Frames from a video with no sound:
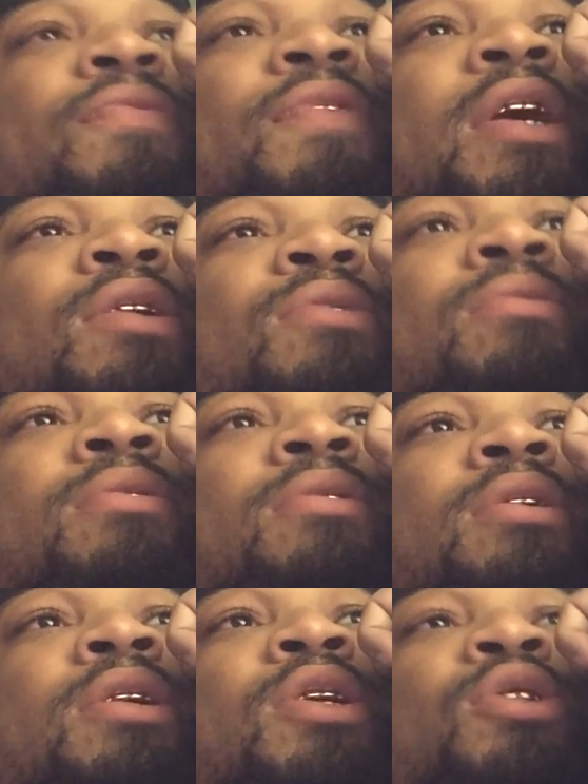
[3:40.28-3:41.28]
phone.
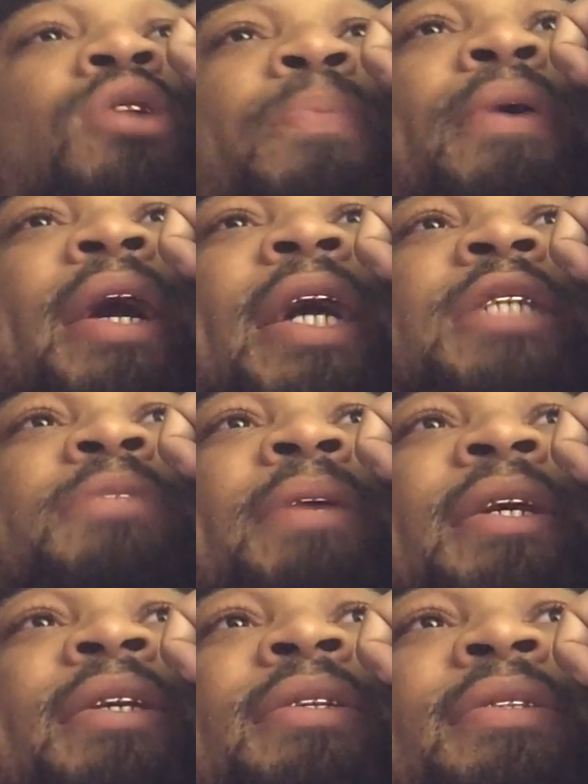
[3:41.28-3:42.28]
You surprised
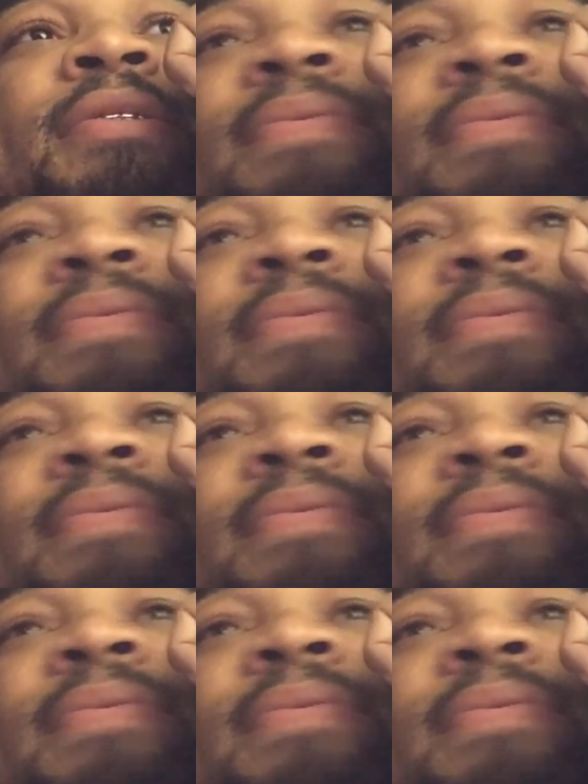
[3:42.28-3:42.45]
me.